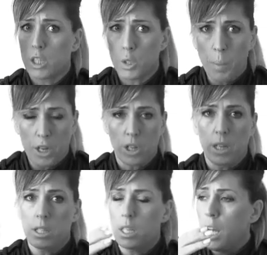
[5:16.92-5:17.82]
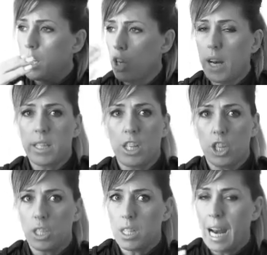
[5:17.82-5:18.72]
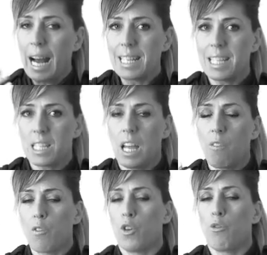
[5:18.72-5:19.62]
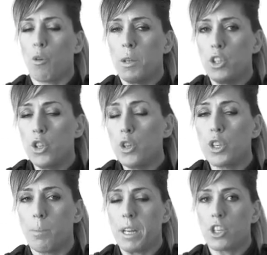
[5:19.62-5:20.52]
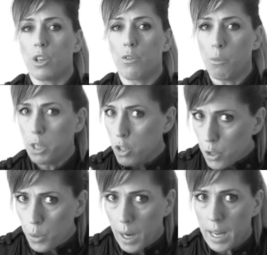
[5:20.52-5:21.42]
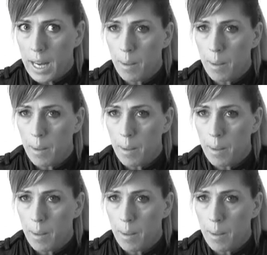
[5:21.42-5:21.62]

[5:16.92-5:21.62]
specialists, dietitians that understand food from a new dimension, from a new